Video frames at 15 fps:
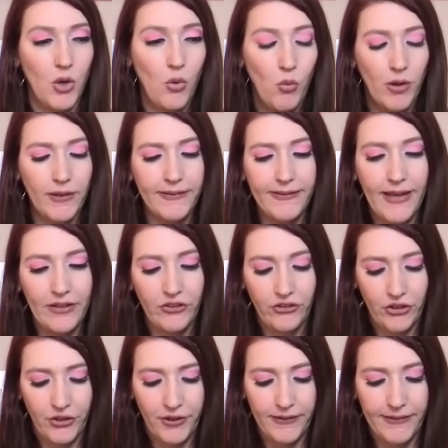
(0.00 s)
What is
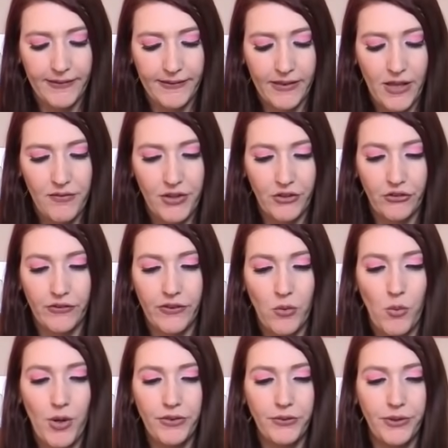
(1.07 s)
Sagittarius' love interest?
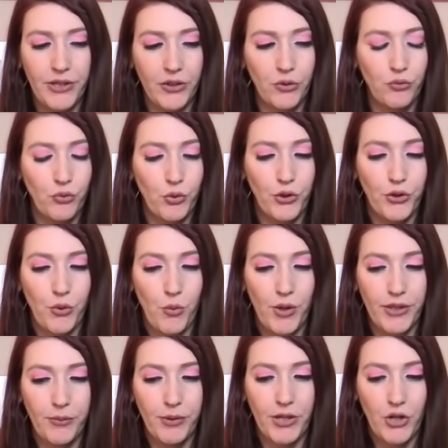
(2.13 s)
The one they're here for, the
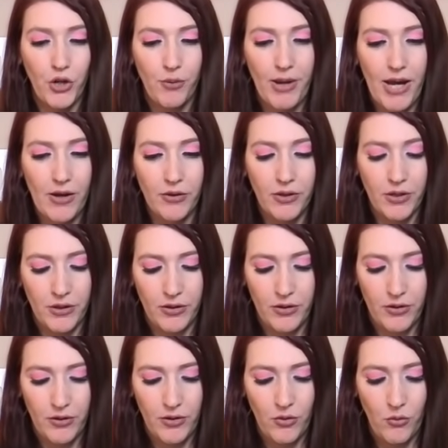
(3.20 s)
one they want to know about.
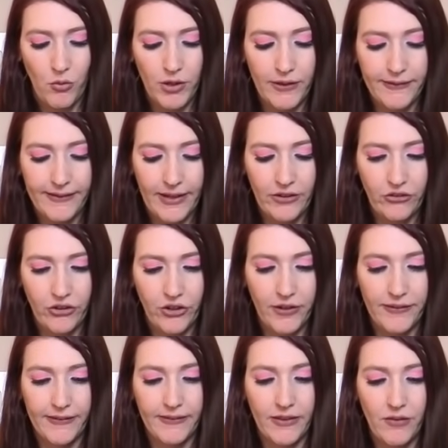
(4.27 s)
What does
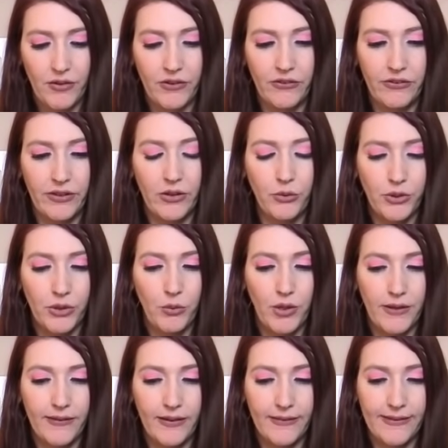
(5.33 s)
Sagittarius' love interest secretly
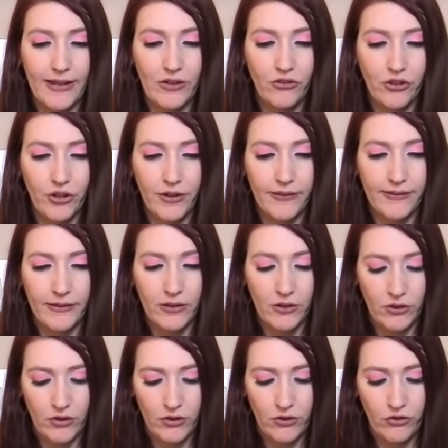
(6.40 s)
want to tell Sagittarius?
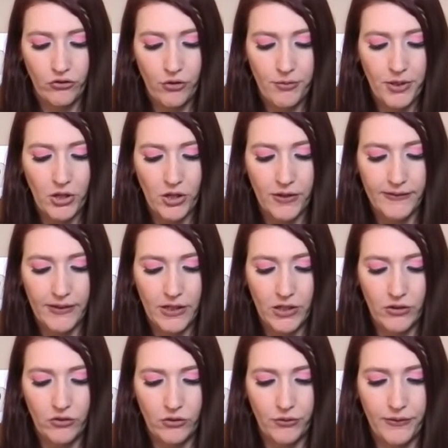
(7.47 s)
Show me the cards I
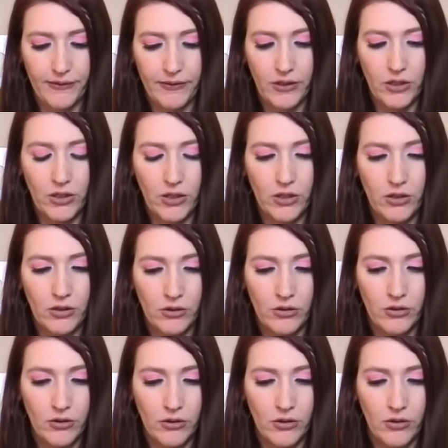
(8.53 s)
need to see.
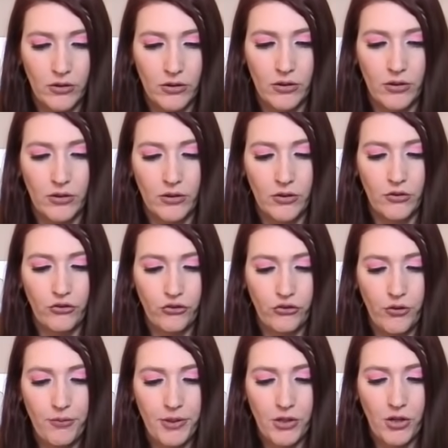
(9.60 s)

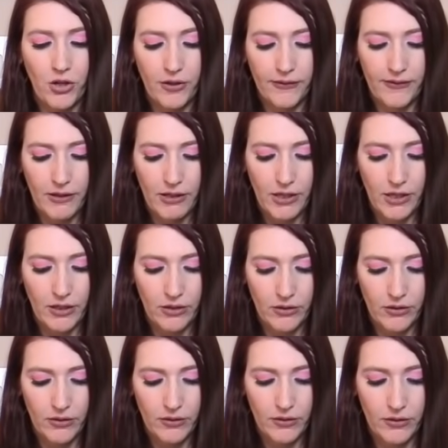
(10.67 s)
Show me the cards I need
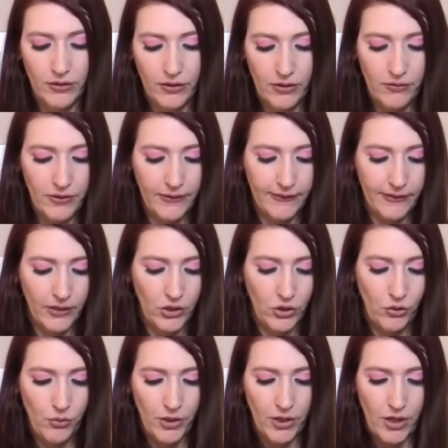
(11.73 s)
Obviously,
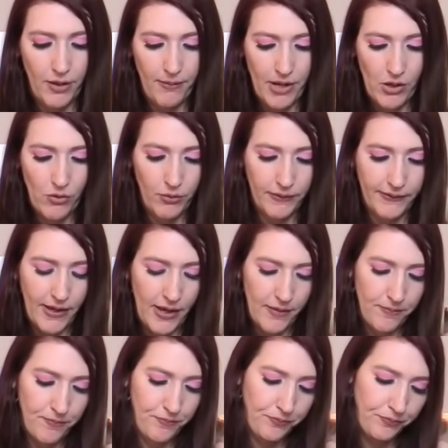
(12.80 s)
you want to come out. What's that?